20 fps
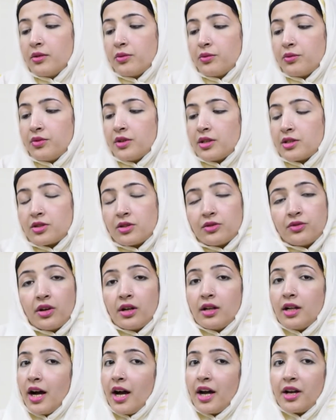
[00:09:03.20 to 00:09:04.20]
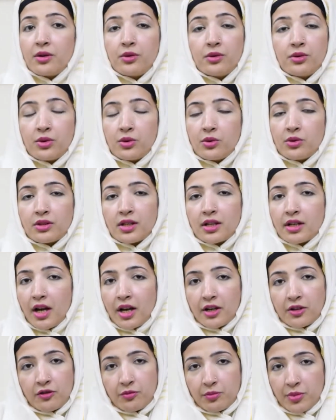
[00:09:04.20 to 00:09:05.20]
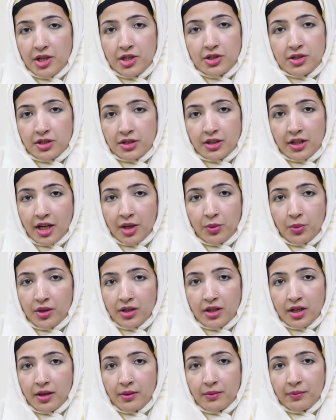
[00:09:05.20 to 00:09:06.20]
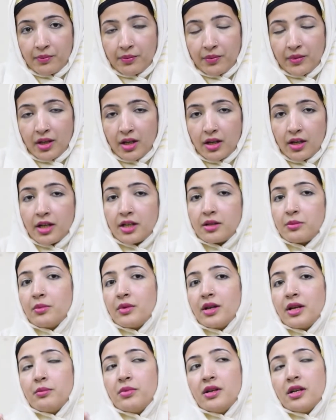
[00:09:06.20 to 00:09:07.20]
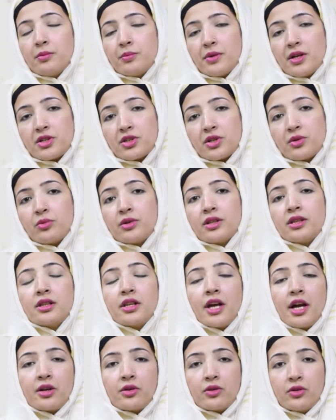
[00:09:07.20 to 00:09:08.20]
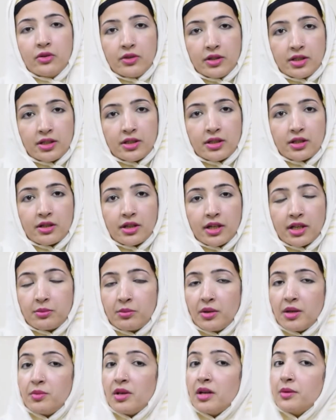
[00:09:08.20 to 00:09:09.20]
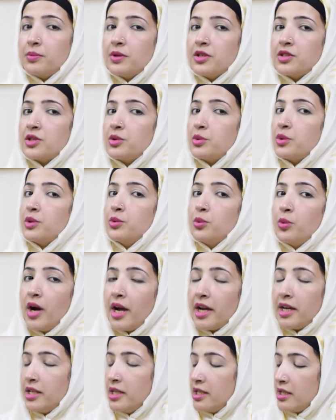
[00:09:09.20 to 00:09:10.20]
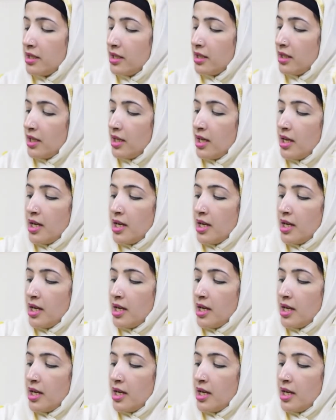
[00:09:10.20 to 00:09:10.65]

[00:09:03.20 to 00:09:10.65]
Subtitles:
First of all, I don't know the kind of patient that will come. It may be a patient with narrow ear, it may be a patient with wide ear.